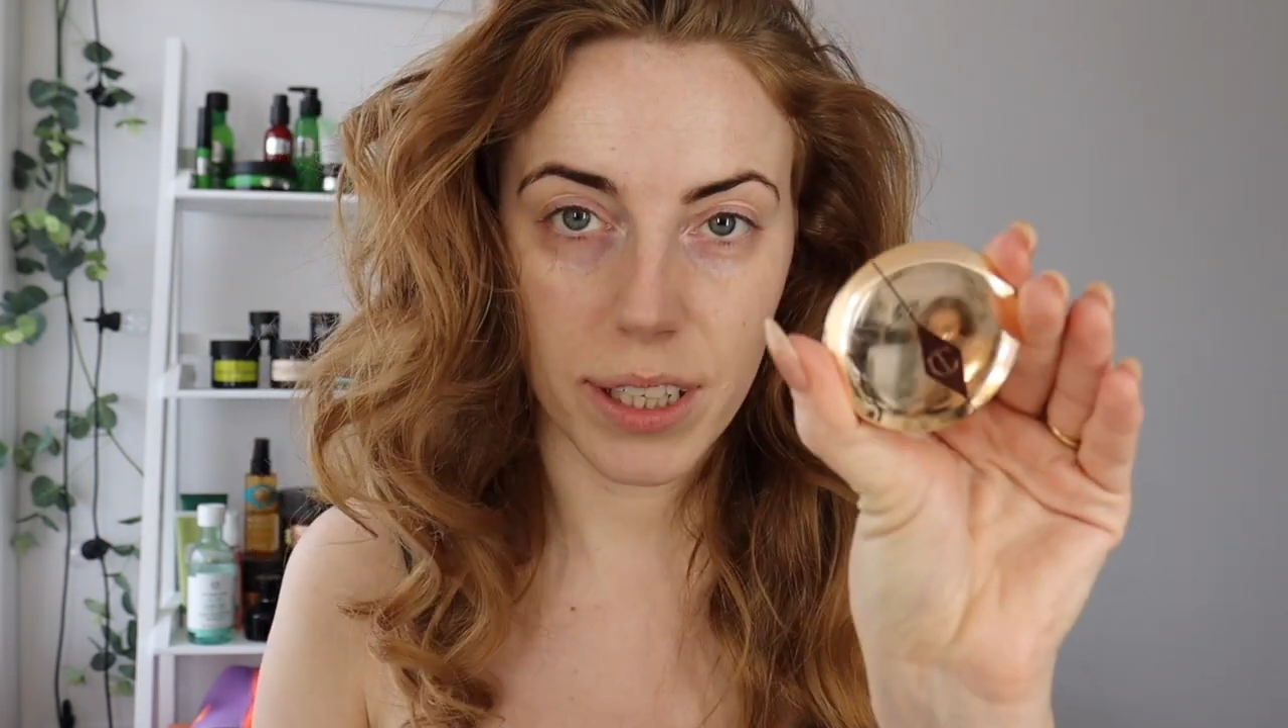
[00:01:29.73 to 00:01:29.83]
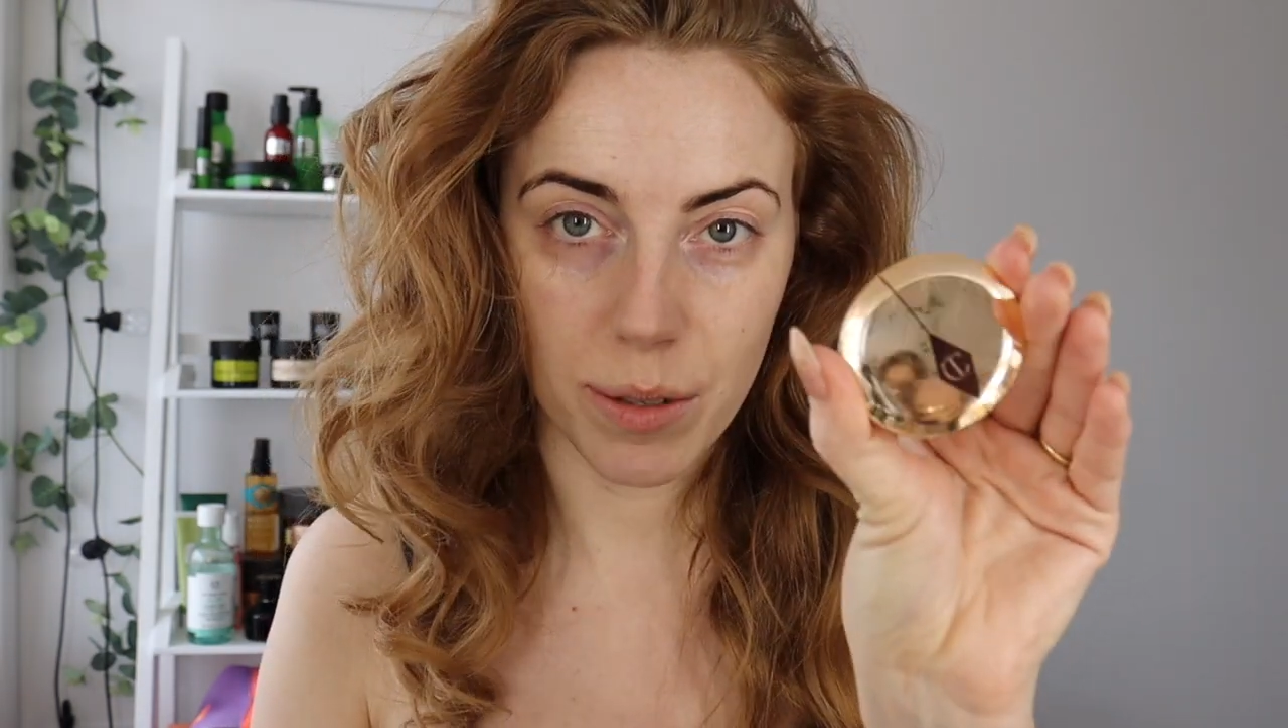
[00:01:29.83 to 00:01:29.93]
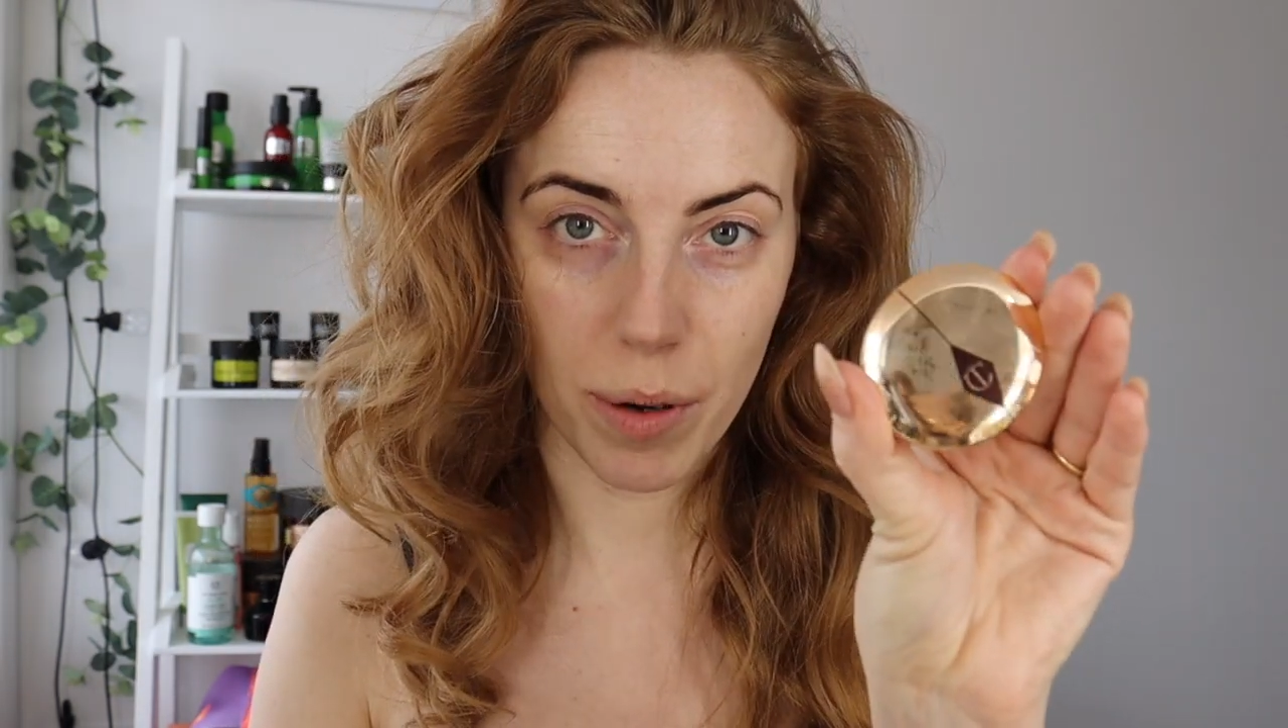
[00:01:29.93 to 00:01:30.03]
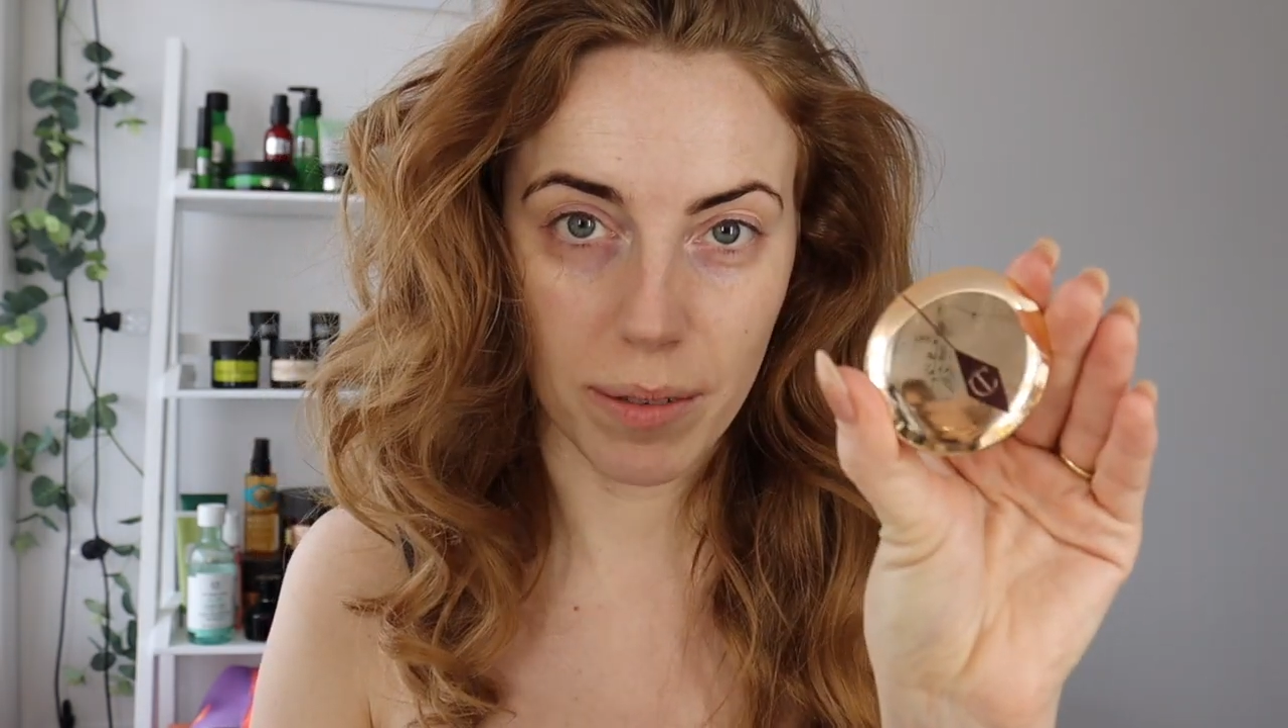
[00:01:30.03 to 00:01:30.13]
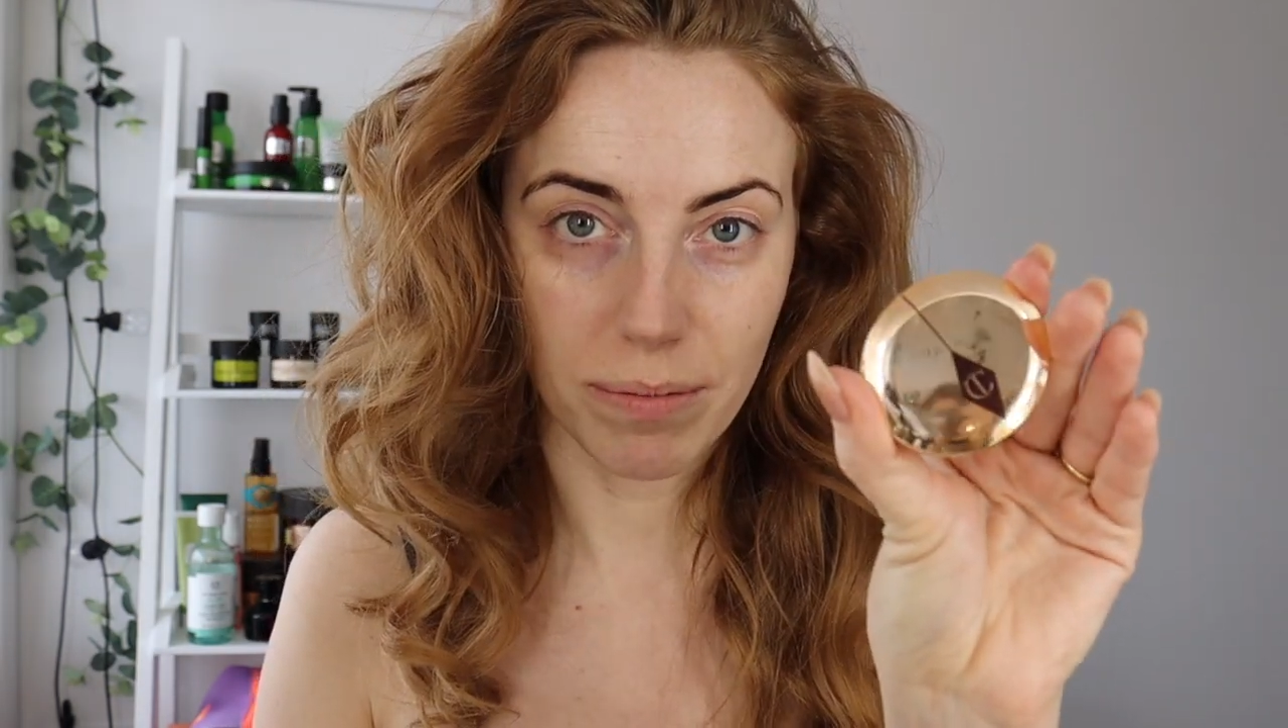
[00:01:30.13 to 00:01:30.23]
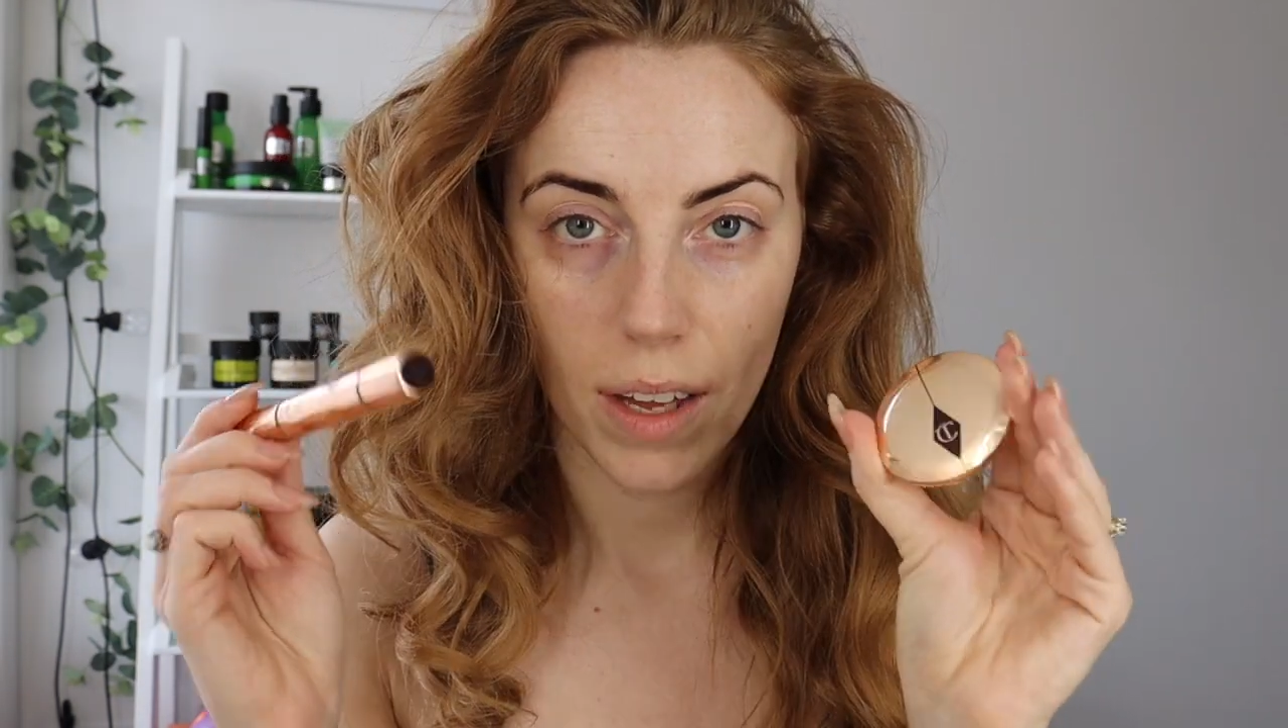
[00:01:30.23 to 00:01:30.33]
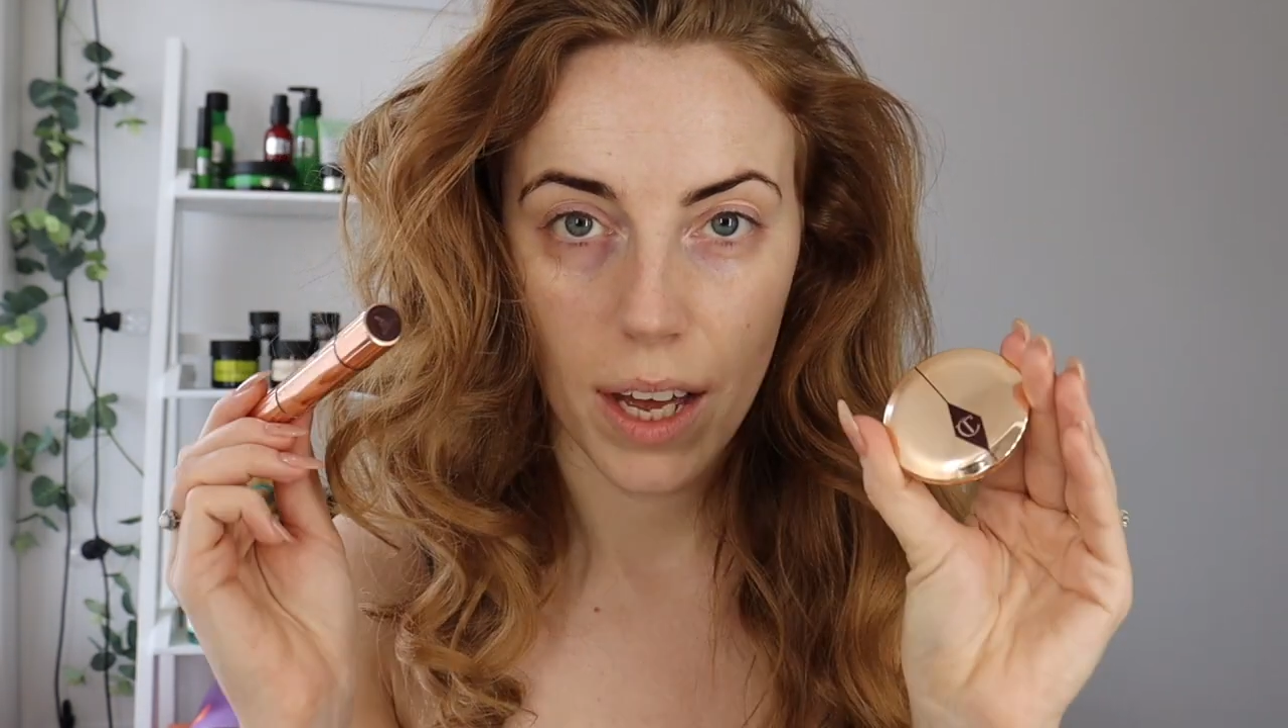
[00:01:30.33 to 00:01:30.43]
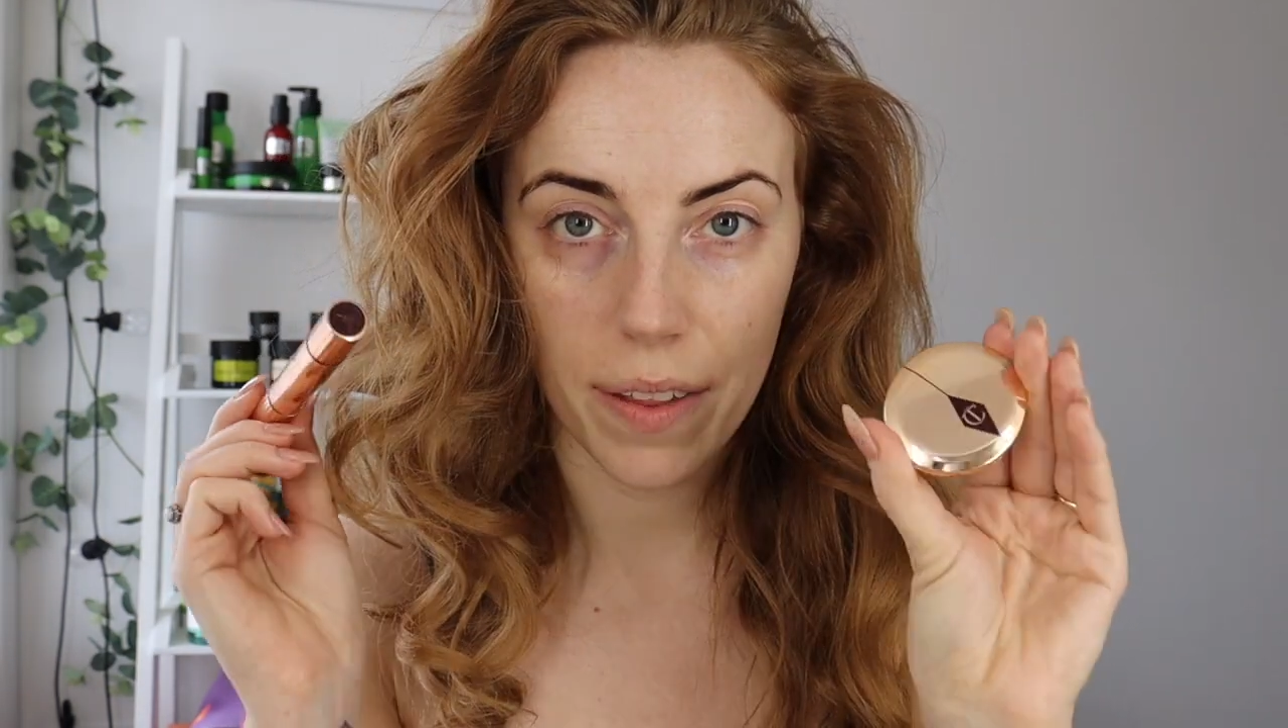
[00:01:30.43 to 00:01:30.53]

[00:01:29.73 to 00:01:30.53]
this one